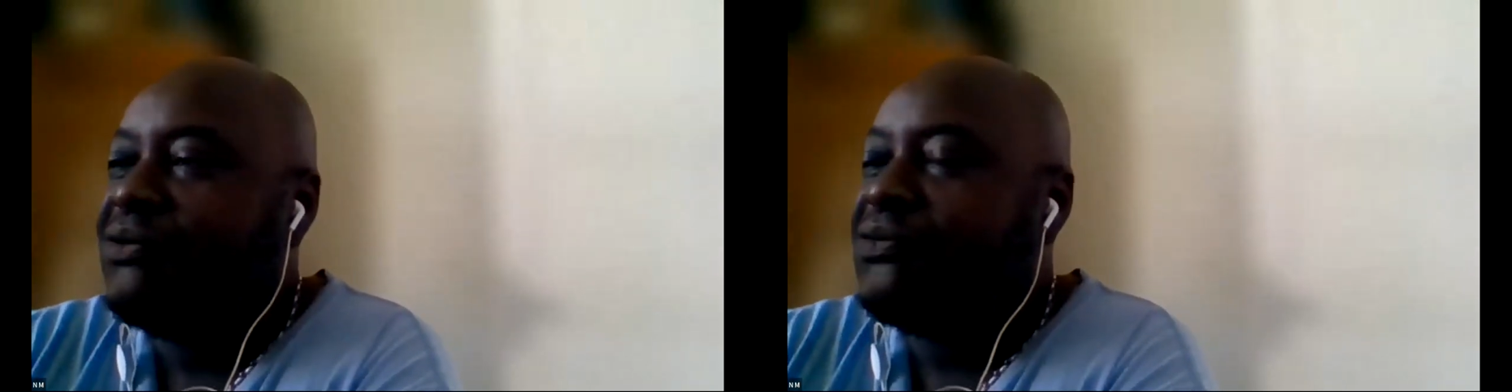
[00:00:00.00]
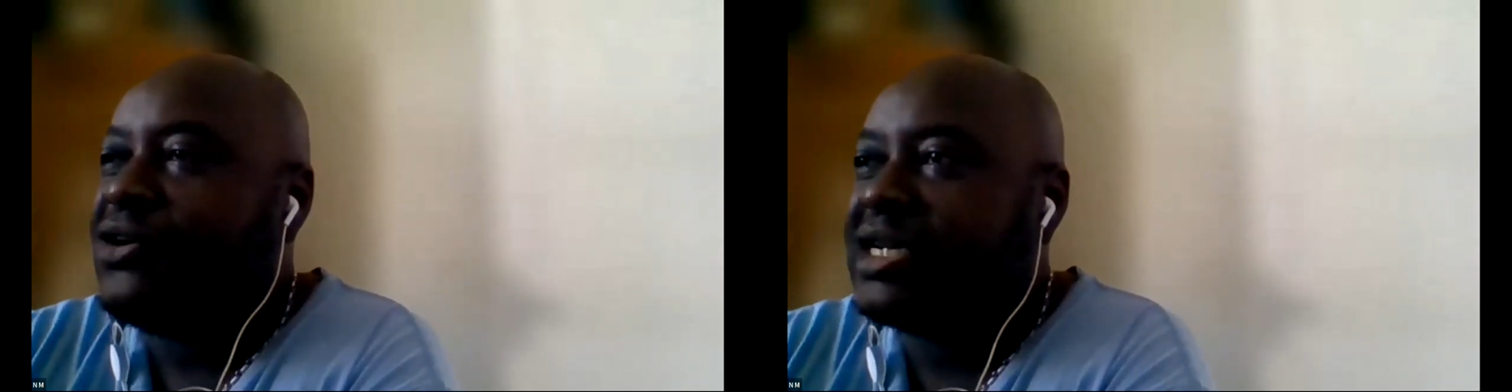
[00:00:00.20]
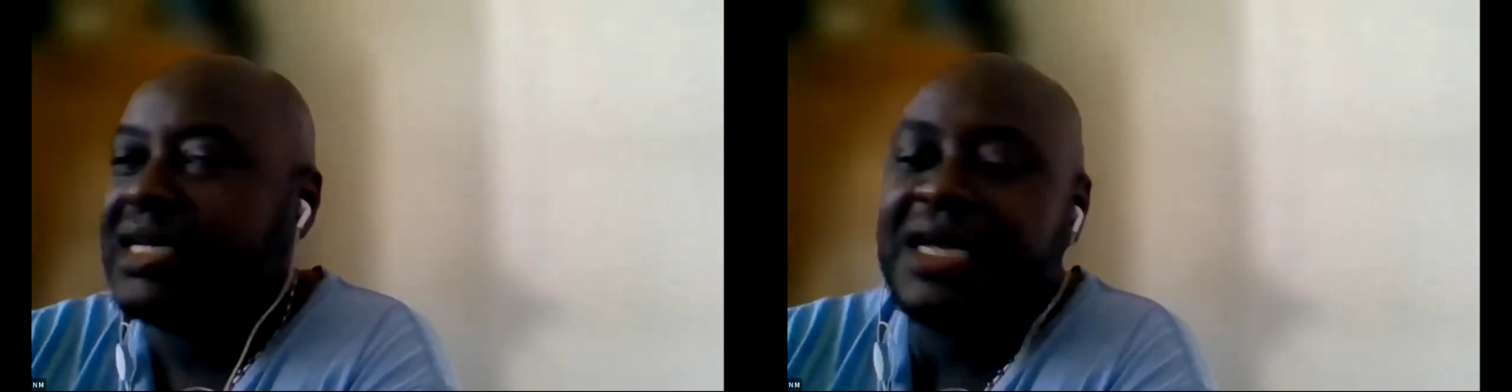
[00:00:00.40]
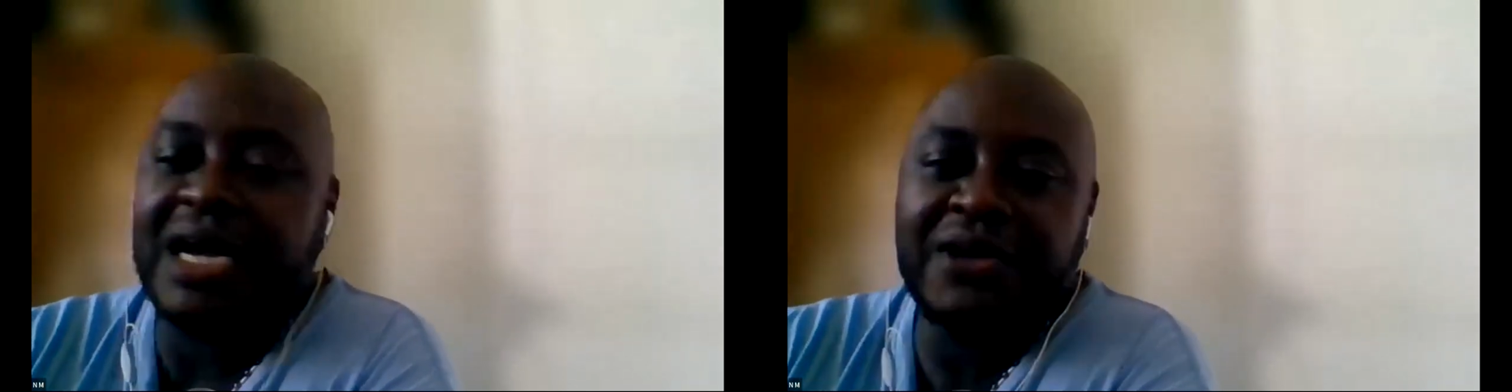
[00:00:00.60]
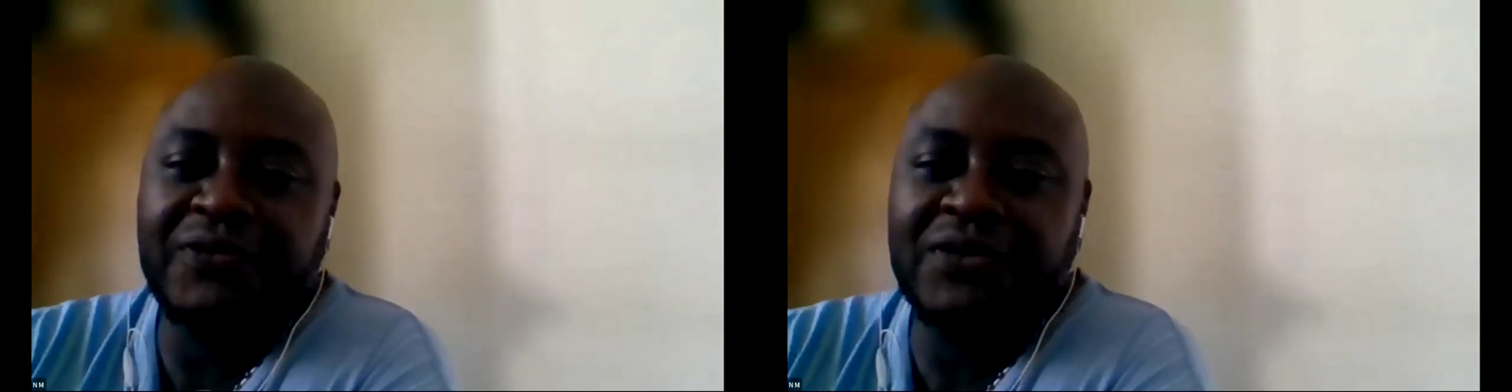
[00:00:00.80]
for that
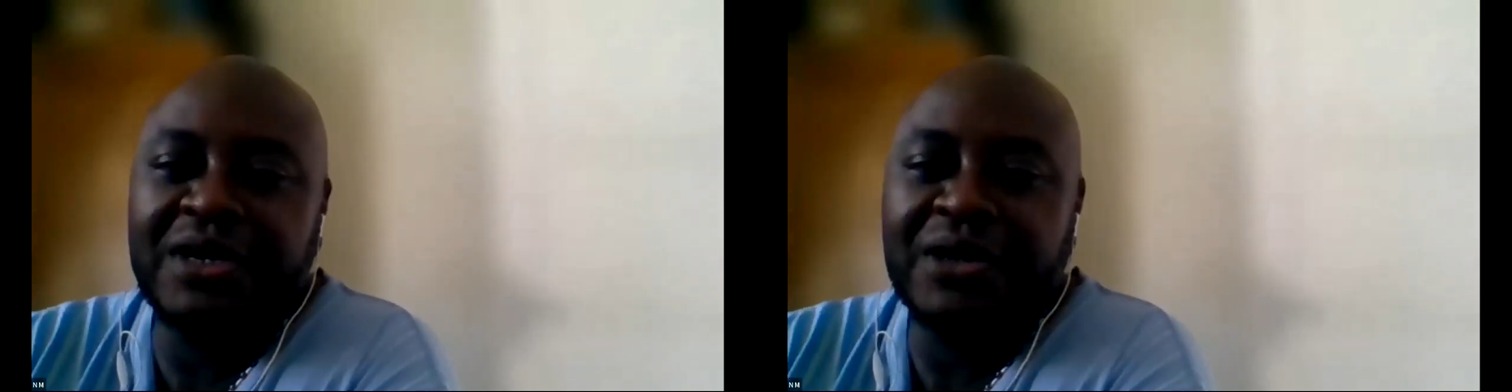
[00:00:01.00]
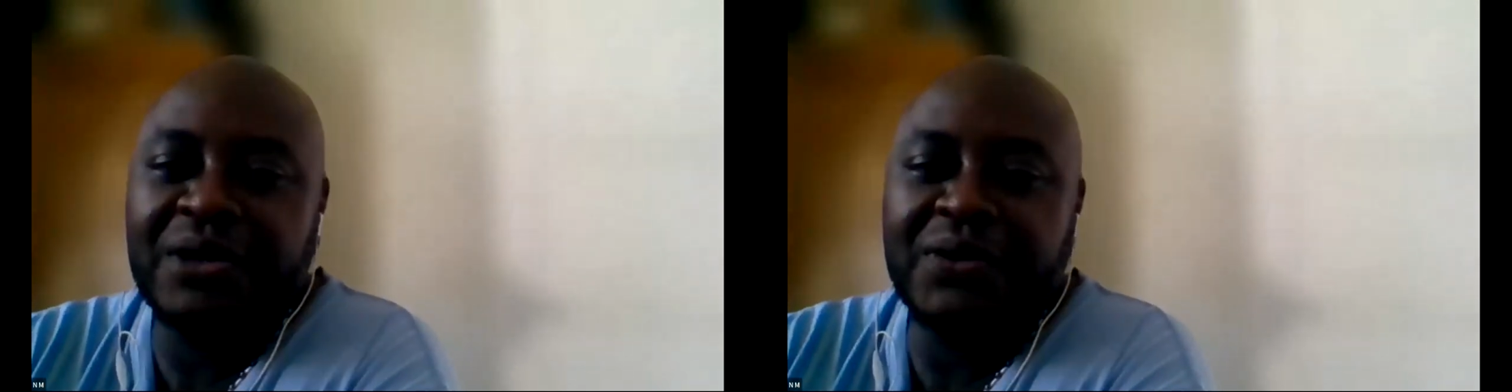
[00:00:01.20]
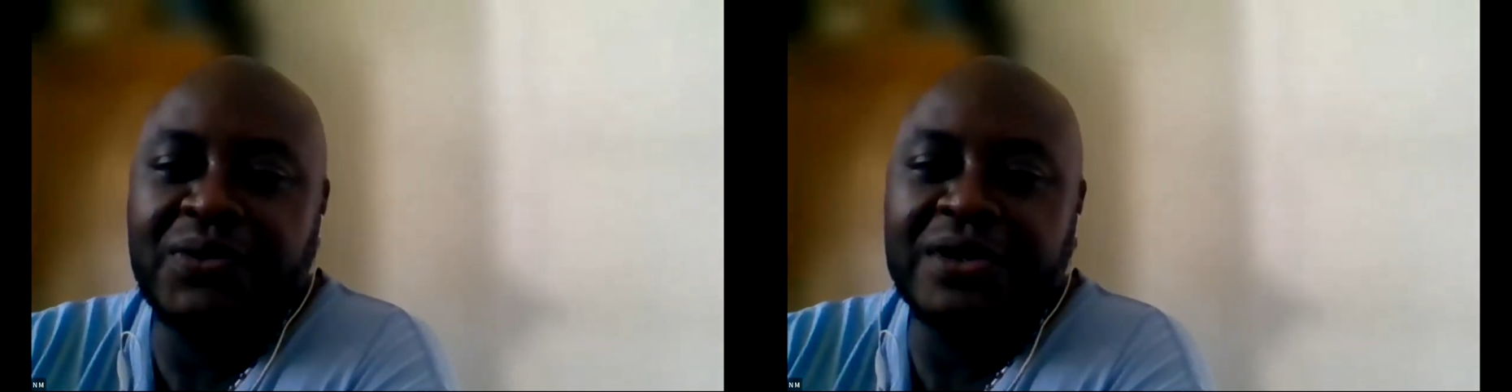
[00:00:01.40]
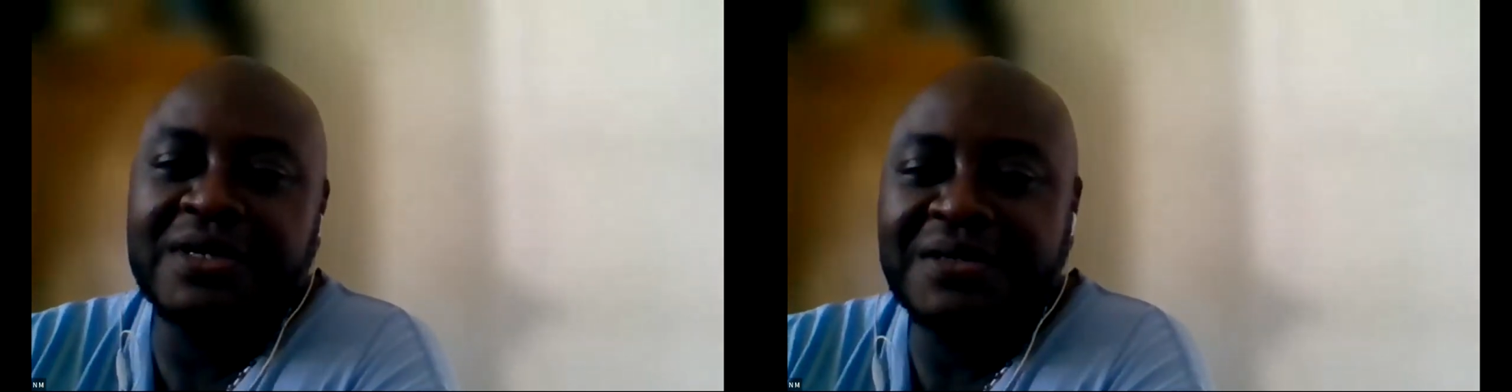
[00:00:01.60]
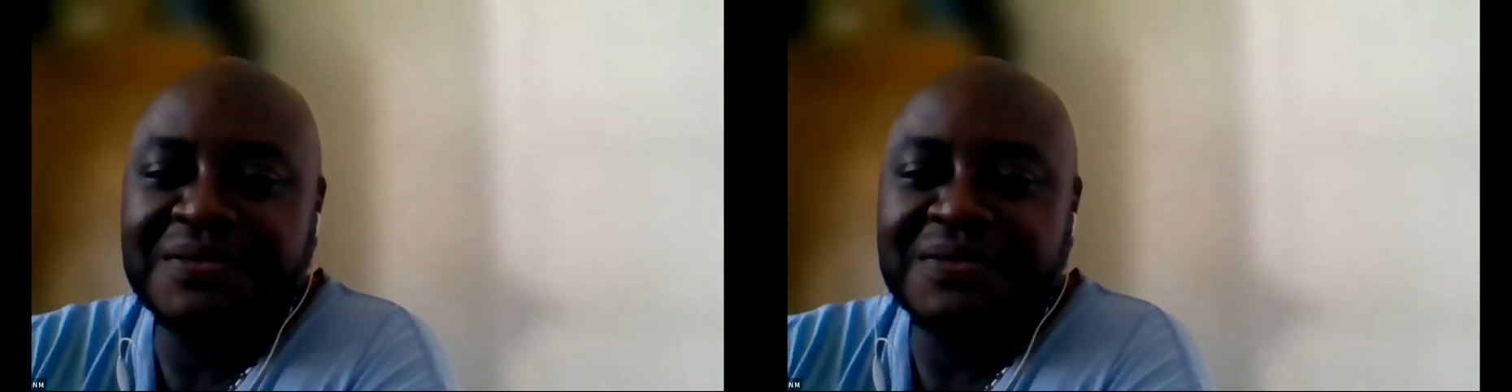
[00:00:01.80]
kind of uh, work.